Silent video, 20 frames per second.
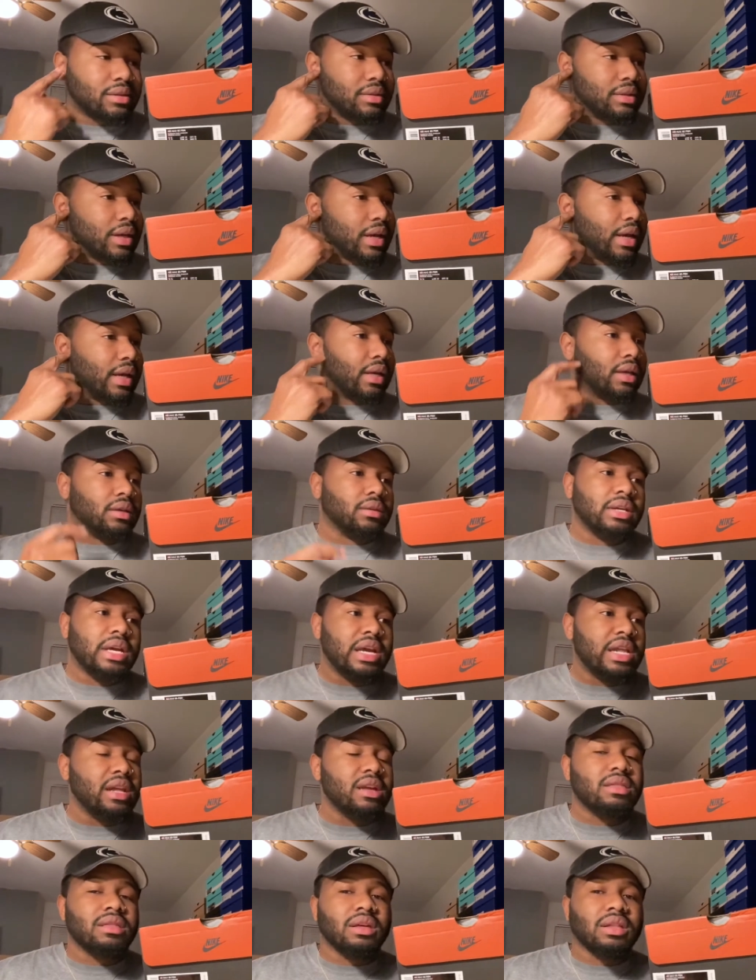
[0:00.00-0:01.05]
like
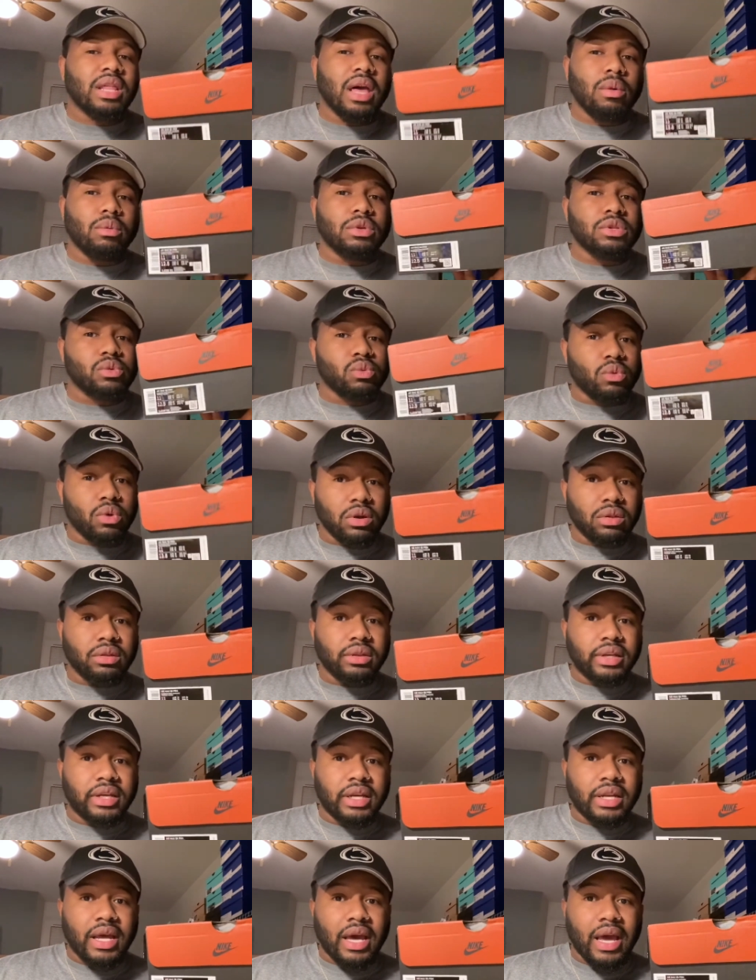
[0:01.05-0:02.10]
anything that was worth
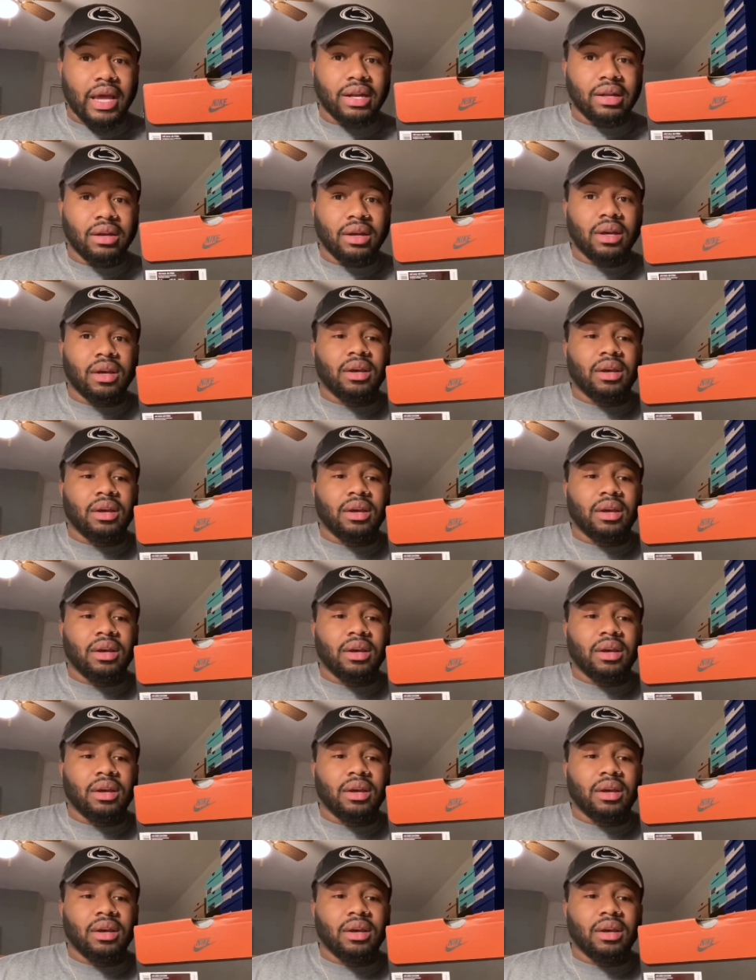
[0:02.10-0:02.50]
looking at